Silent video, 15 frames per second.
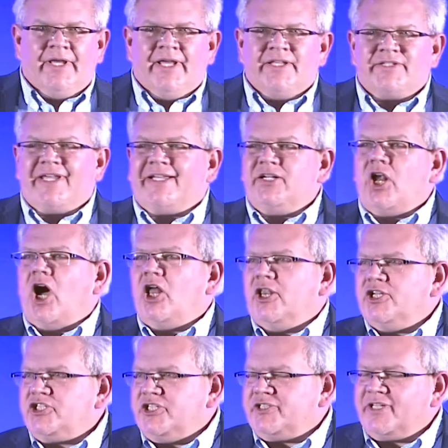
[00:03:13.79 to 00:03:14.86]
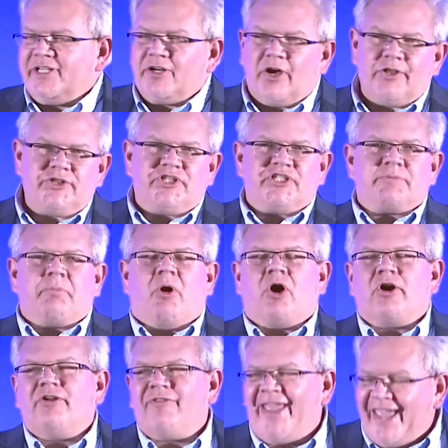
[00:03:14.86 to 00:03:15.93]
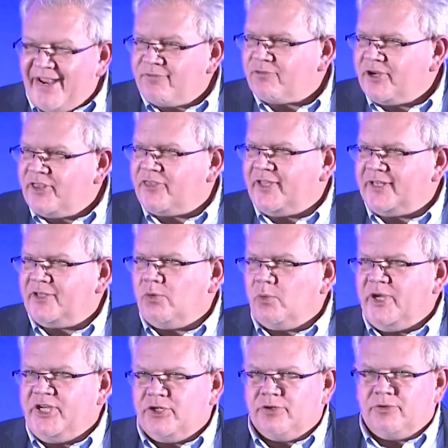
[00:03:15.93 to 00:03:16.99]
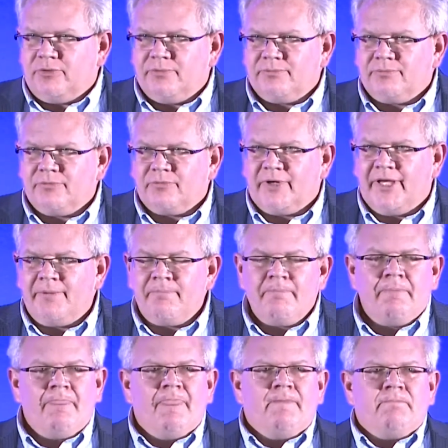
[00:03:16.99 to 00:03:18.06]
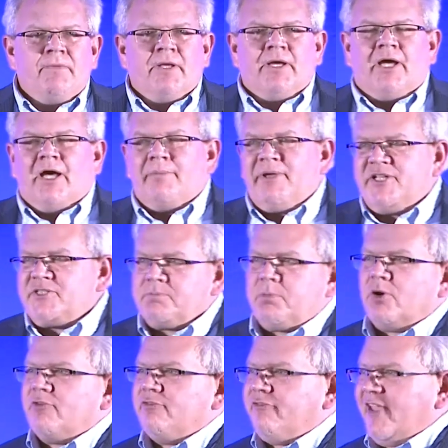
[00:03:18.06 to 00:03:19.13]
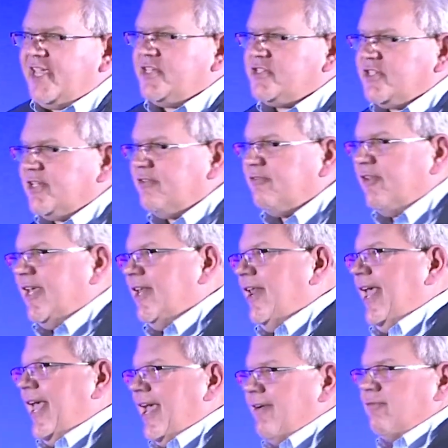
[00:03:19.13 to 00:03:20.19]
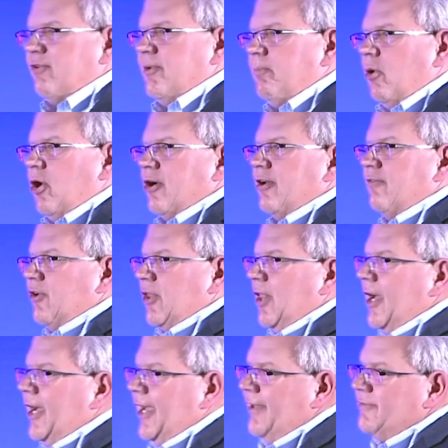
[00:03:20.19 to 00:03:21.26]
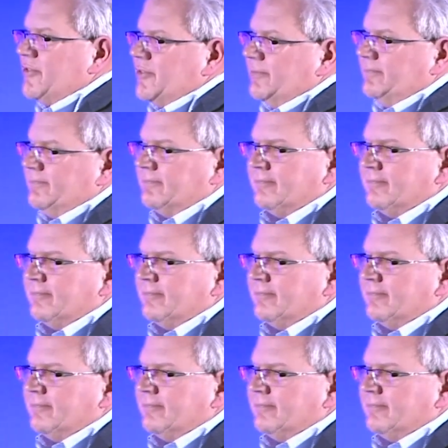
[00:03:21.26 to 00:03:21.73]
Technology. Technology is part of everything that we do, right? It's pervasive in every part of our lives.